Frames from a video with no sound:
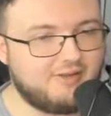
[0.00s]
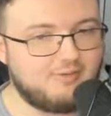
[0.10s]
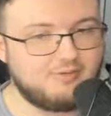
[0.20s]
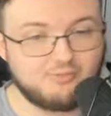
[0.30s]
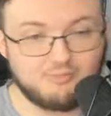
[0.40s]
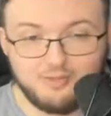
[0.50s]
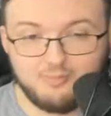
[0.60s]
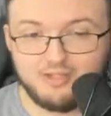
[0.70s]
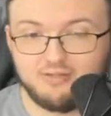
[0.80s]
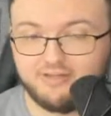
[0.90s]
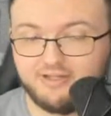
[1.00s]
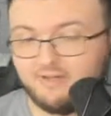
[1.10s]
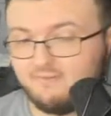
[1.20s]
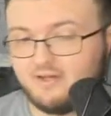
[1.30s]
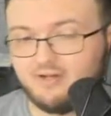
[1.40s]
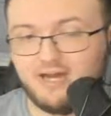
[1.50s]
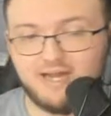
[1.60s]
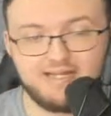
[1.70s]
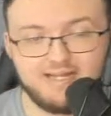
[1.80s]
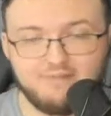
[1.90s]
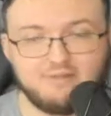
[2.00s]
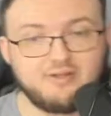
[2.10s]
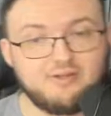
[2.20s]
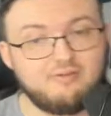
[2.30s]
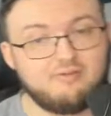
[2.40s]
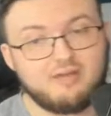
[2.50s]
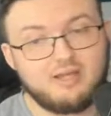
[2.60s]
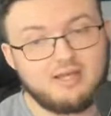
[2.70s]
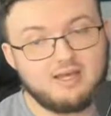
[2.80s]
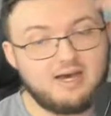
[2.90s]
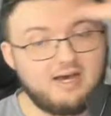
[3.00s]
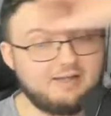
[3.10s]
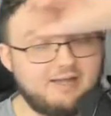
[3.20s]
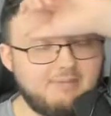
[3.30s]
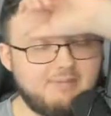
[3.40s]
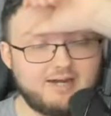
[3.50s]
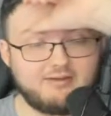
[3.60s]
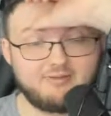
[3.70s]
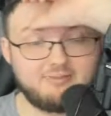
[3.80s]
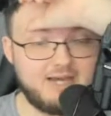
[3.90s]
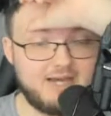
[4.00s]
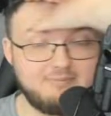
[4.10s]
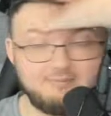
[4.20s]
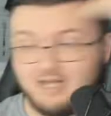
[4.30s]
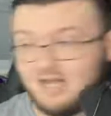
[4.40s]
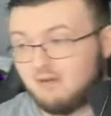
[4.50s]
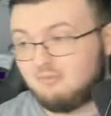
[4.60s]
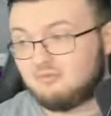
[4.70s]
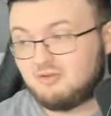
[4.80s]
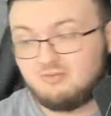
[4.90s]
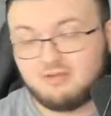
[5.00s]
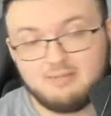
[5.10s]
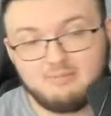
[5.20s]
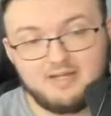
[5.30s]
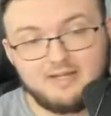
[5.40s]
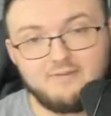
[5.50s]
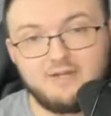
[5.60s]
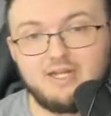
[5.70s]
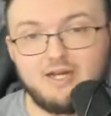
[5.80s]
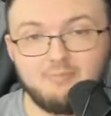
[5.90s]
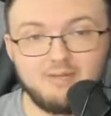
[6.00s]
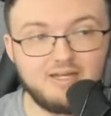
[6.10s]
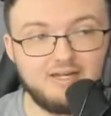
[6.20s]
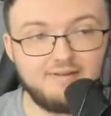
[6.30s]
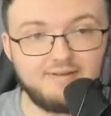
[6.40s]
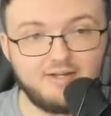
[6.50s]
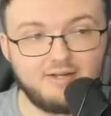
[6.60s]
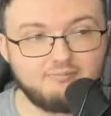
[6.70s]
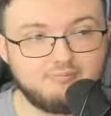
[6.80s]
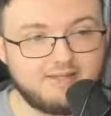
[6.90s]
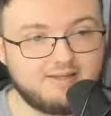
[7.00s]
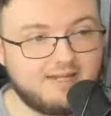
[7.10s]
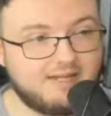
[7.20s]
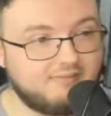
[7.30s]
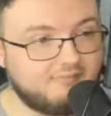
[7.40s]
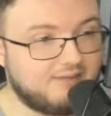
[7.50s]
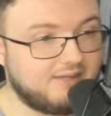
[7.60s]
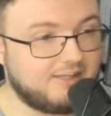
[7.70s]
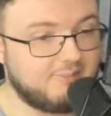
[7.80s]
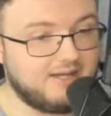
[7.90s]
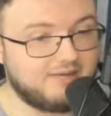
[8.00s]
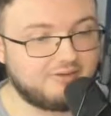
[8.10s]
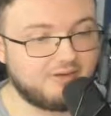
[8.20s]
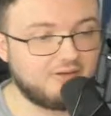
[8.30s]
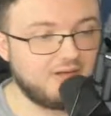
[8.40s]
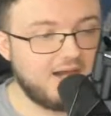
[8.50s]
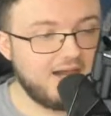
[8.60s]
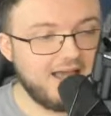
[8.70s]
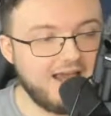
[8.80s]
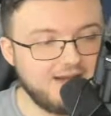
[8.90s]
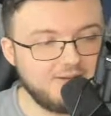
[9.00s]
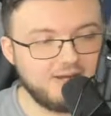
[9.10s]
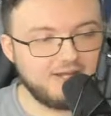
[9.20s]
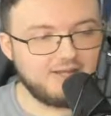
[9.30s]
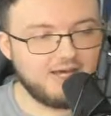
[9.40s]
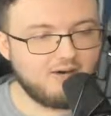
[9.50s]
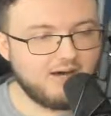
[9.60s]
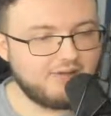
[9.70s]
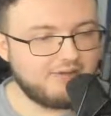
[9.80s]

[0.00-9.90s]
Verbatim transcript: which we'll be using in this video. I never use uh, linebackers in Madden, but I will use him in this video because, you know, he's kind of the monster. Anyway, though, other